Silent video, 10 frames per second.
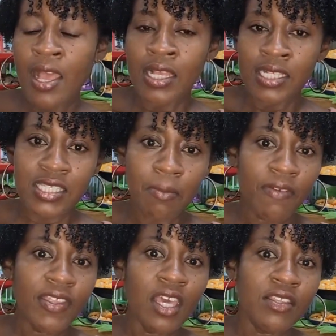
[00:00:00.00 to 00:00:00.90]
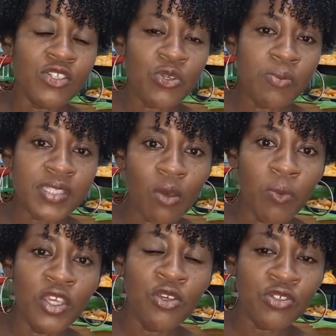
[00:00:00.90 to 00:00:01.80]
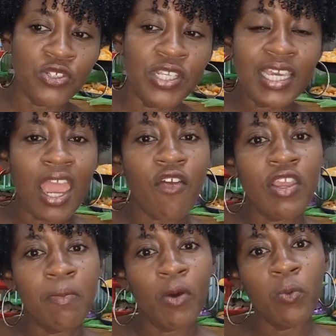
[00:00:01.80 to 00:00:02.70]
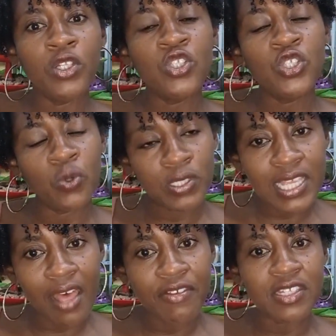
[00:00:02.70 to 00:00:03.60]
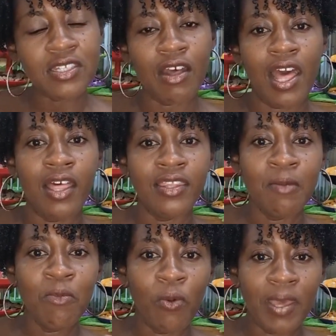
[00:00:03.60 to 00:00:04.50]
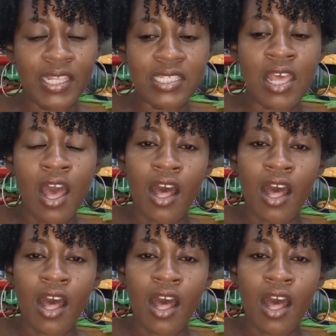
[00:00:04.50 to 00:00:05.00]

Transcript: Some of the other soaps that we usually carry but we don't have in stock at the moment,